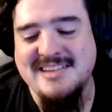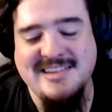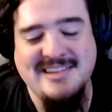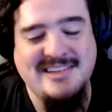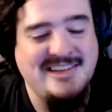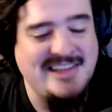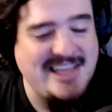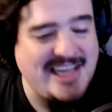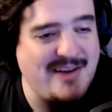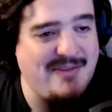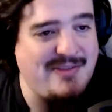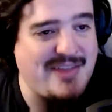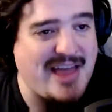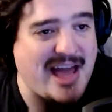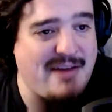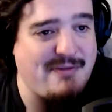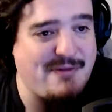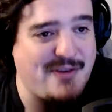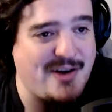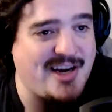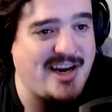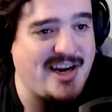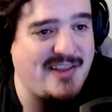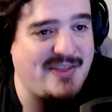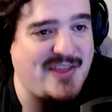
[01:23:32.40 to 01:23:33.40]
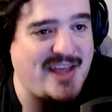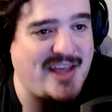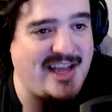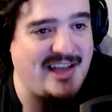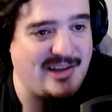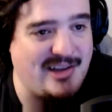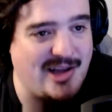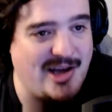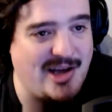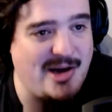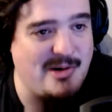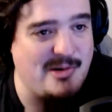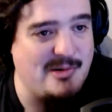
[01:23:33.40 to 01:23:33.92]
Leave that fucking thing
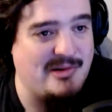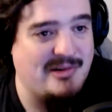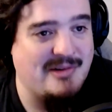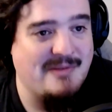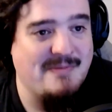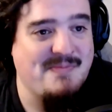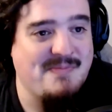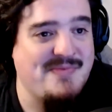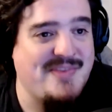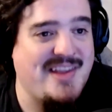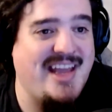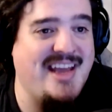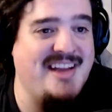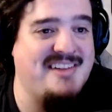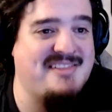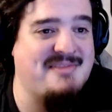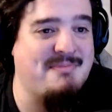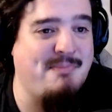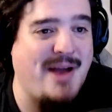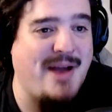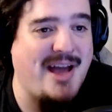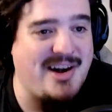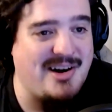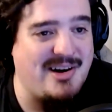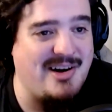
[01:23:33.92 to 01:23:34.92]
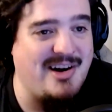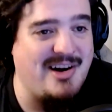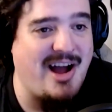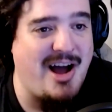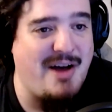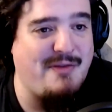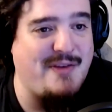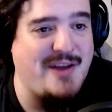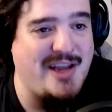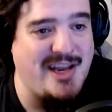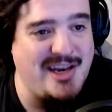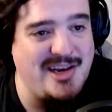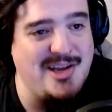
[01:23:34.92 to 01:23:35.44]
alone. it's better
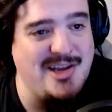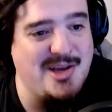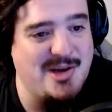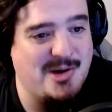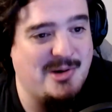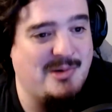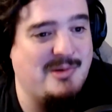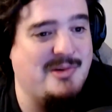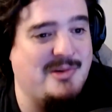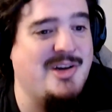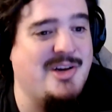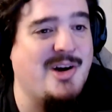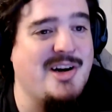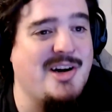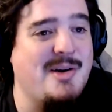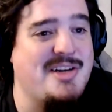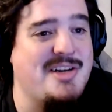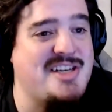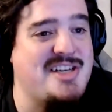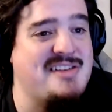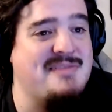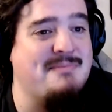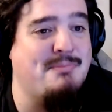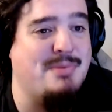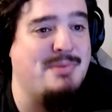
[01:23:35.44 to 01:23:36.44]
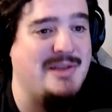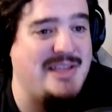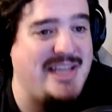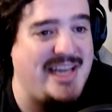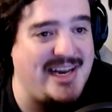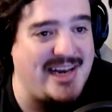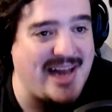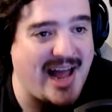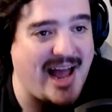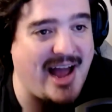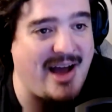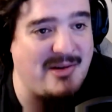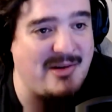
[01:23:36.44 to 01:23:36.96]
off in you. You're gonna just
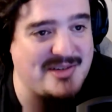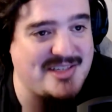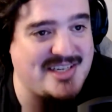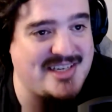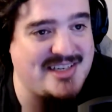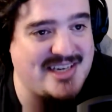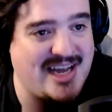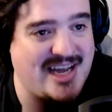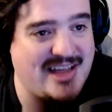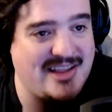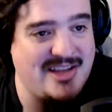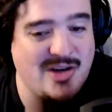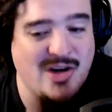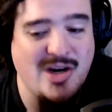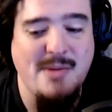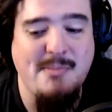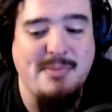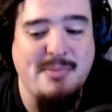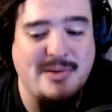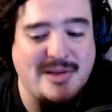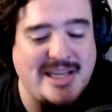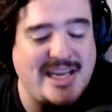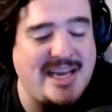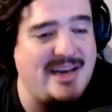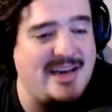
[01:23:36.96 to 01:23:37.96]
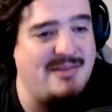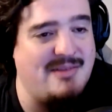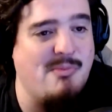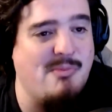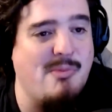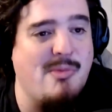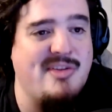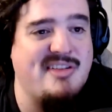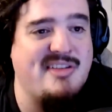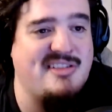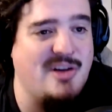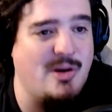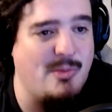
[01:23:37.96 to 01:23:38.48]
bleed out to death. You're gonna
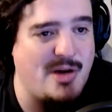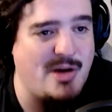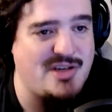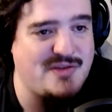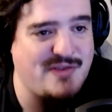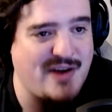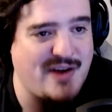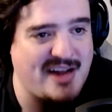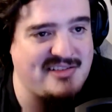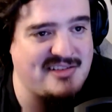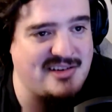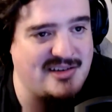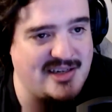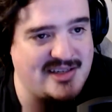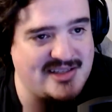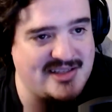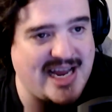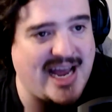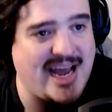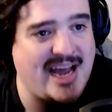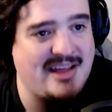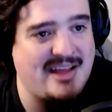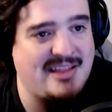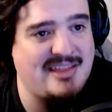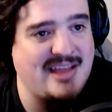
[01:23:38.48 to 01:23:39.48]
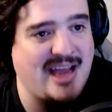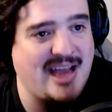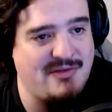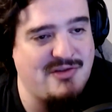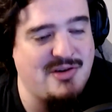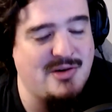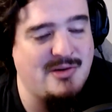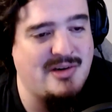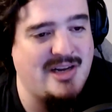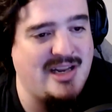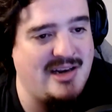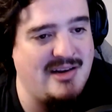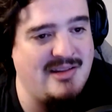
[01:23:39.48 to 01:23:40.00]
bleed so much faster to death
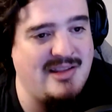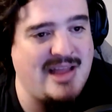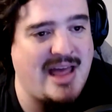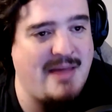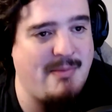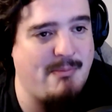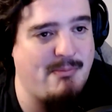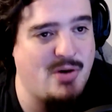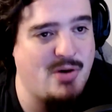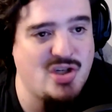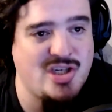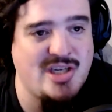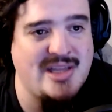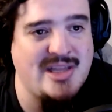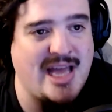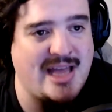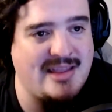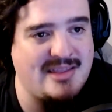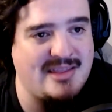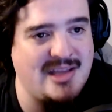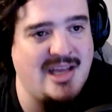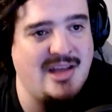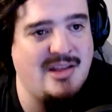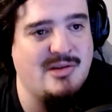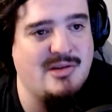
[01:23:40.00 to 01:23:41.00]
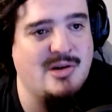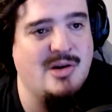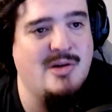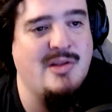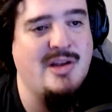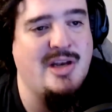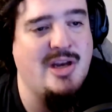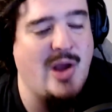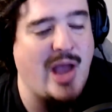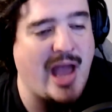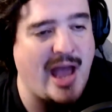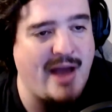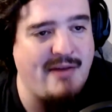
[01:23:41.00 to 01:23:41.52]
after pushing that thing through
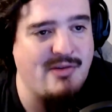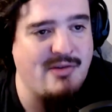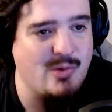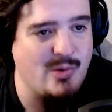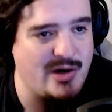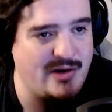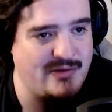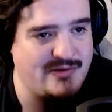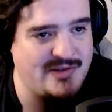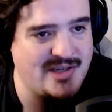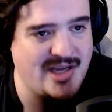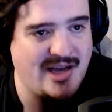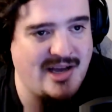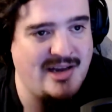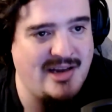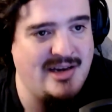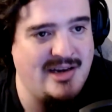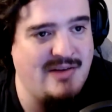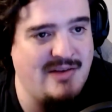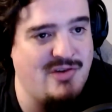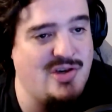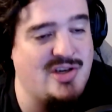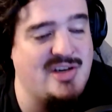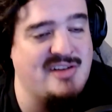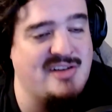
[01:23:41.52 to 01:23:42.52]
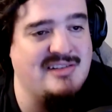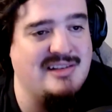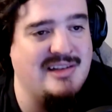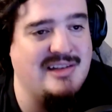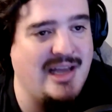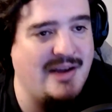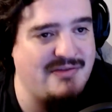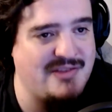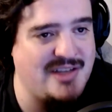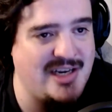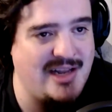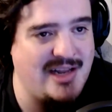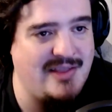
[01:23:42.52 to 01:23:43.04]
than you ever would have done if you just
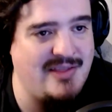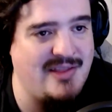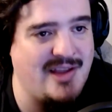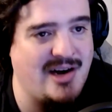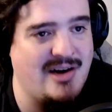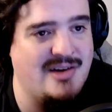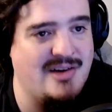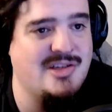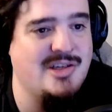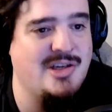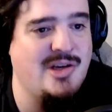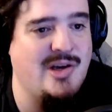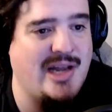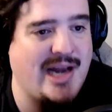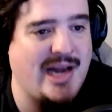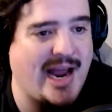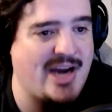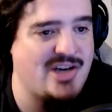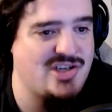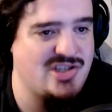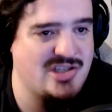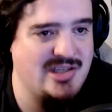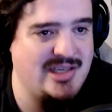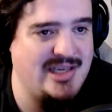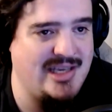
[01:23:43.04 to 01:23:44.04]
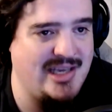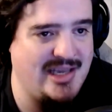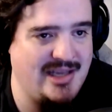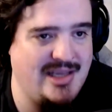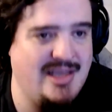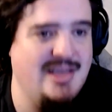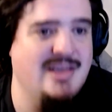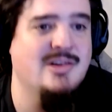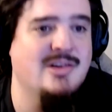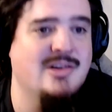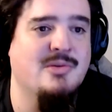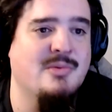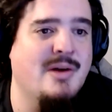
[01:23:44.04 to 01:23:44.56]
left it in there until you could actually get
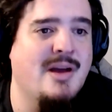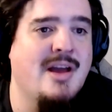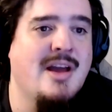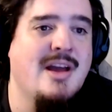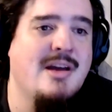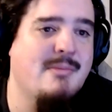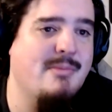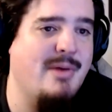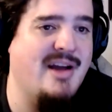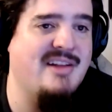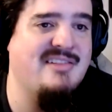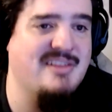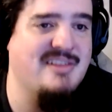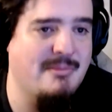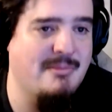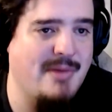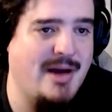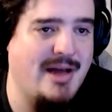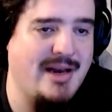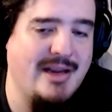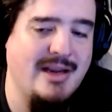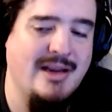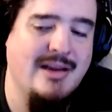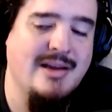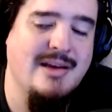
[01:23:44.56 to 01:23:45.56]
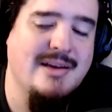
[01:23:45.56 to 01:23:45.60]
healed by somebody.